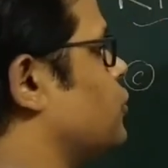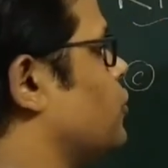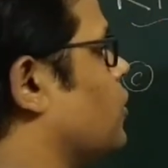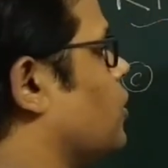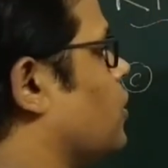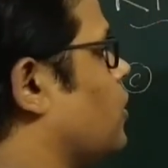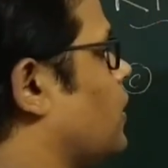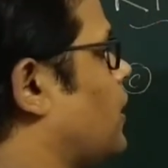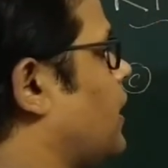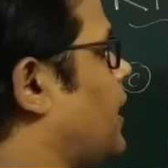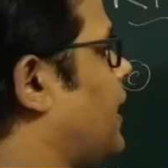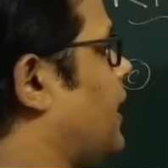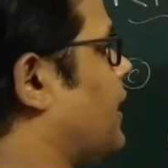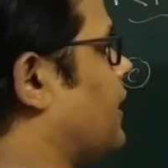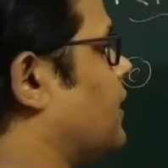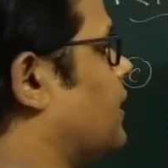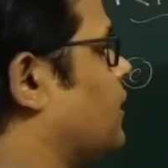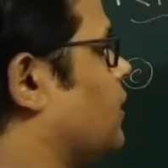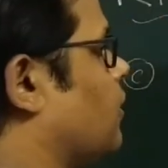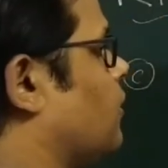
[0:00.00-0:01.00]
your
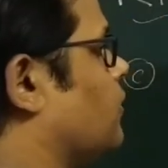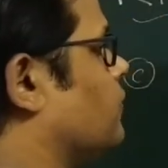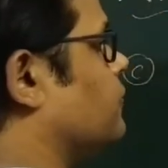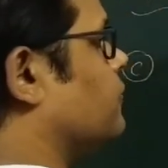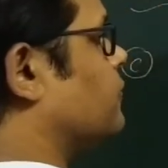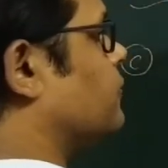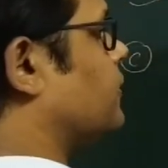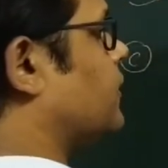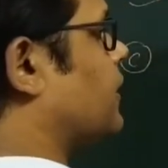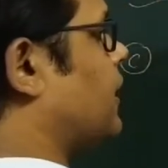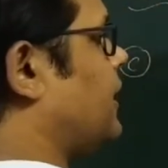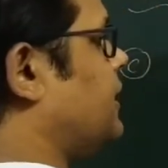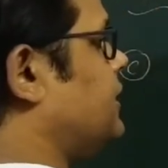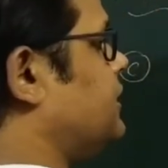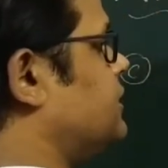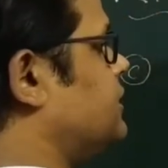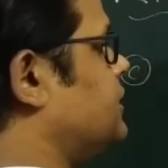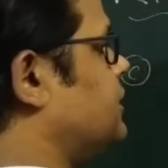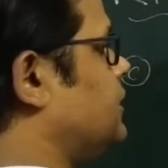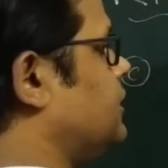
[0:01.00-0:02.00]
angle of
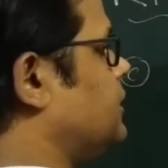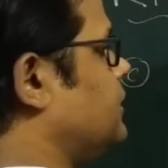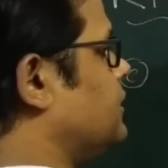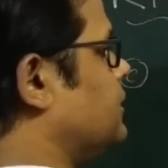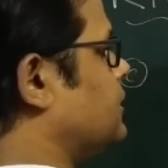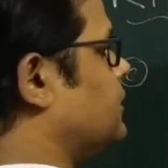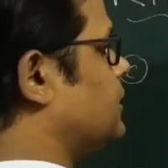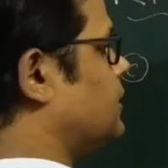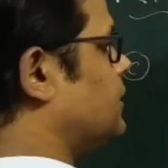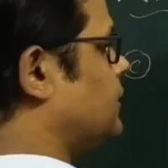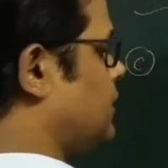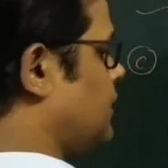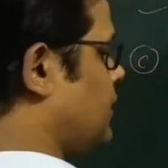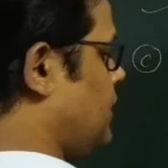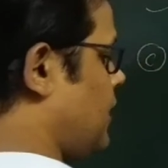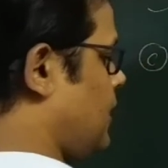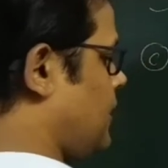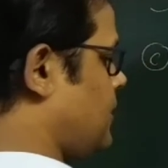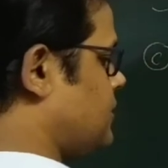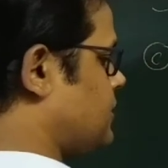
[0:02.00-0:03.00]
90,
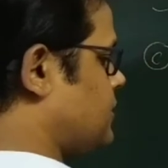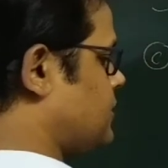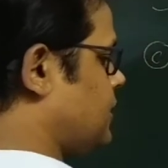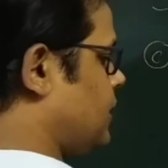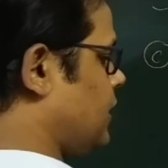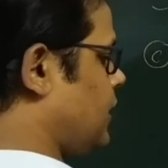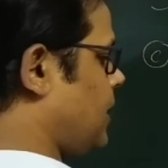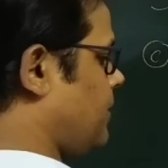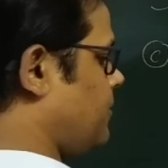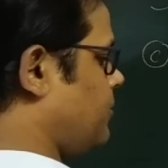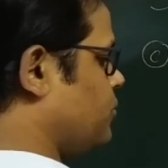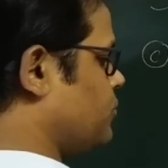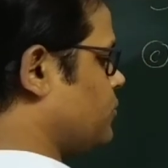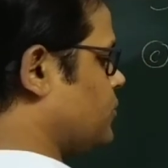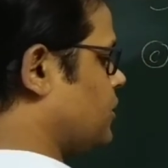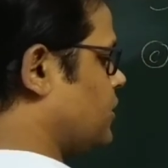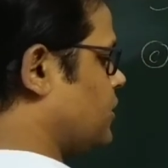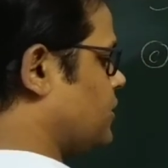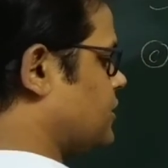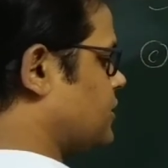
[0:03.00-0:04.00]
and still I'm
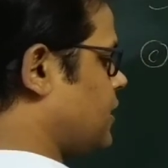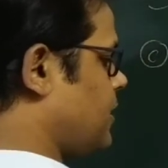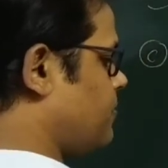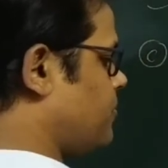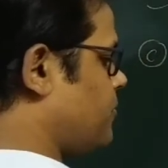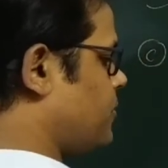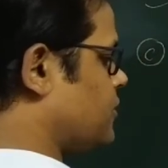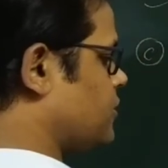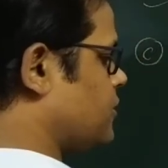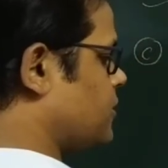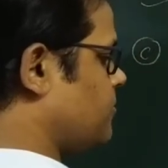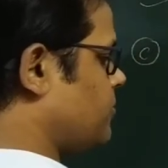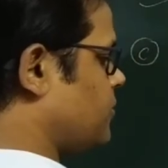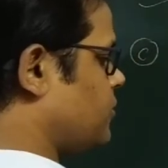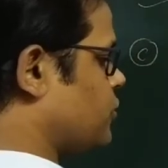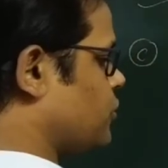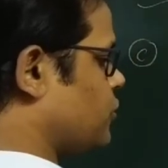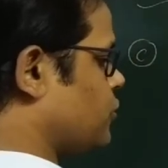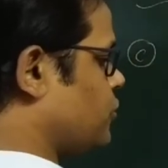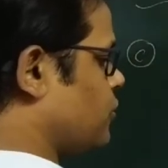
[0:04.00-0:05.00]
using the same prism.
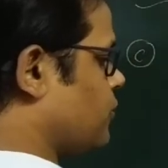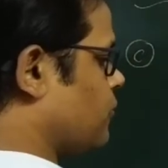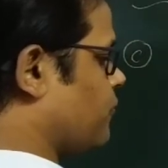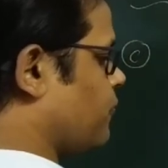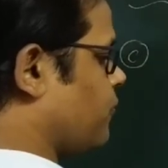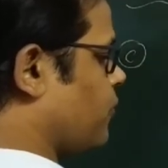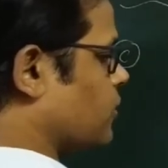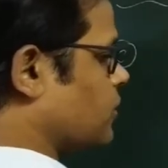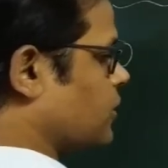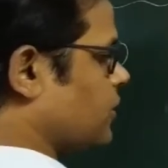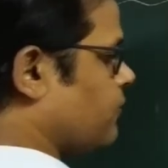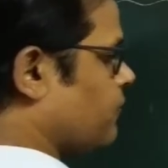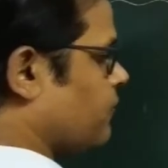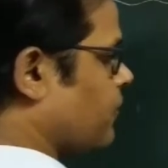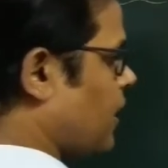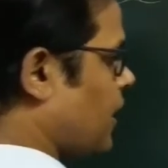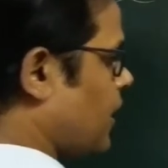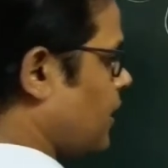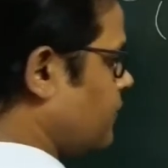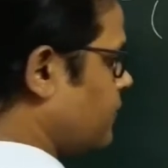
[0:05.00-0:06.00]
This is your
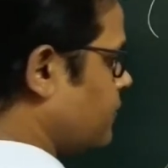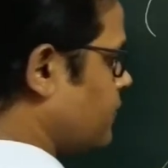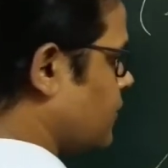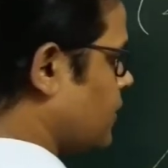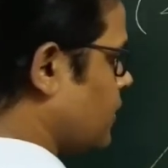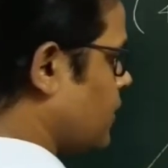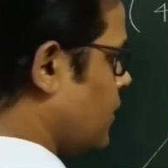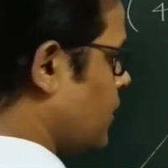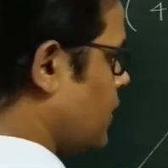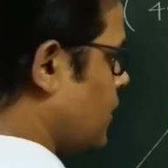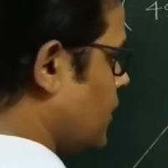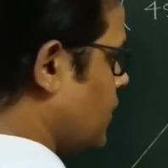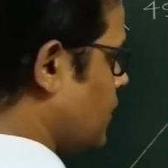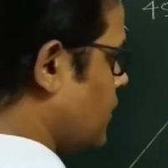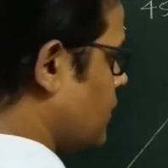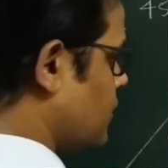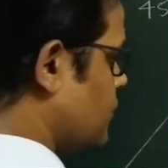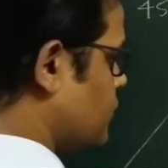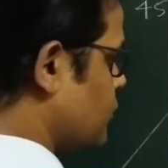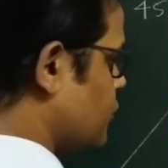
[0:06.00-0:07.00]
45,
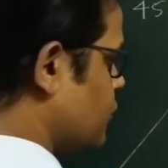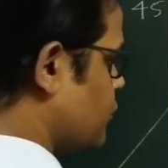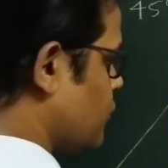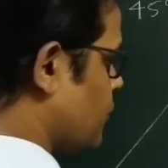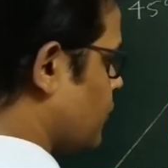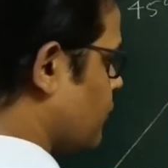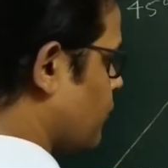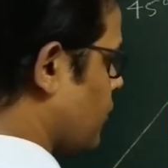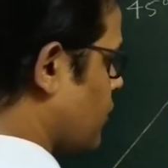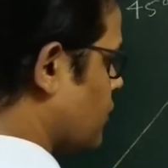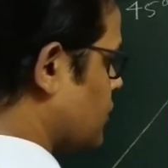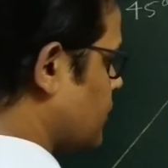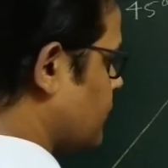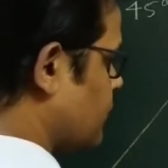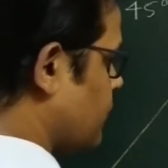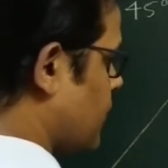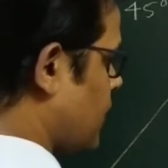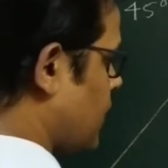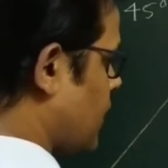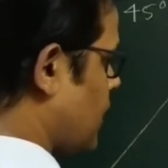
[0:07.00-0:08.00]
this is your
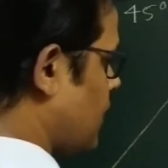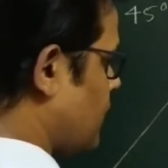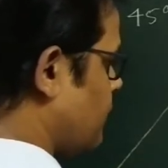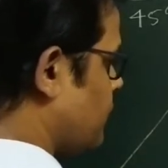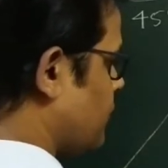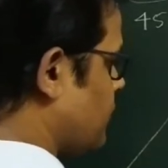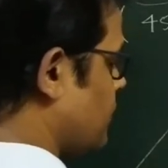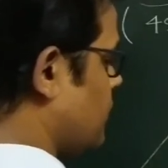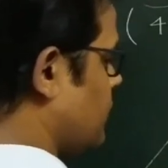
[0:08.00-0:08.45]
45.